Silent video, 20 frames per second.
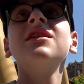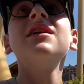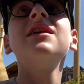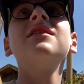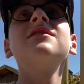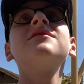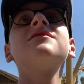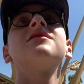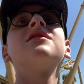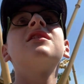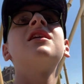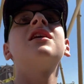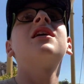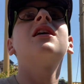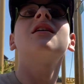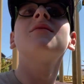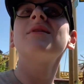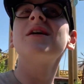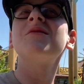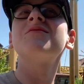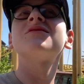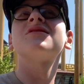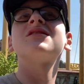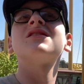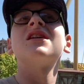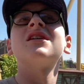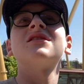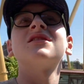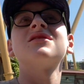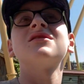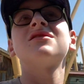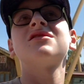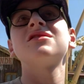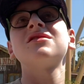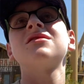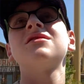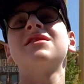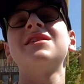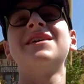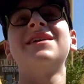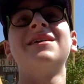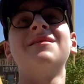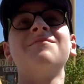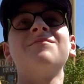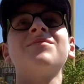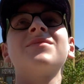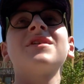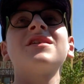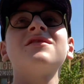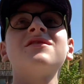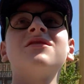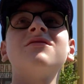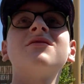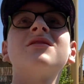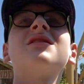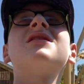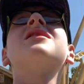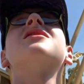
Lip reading: It's around lunch, so we're going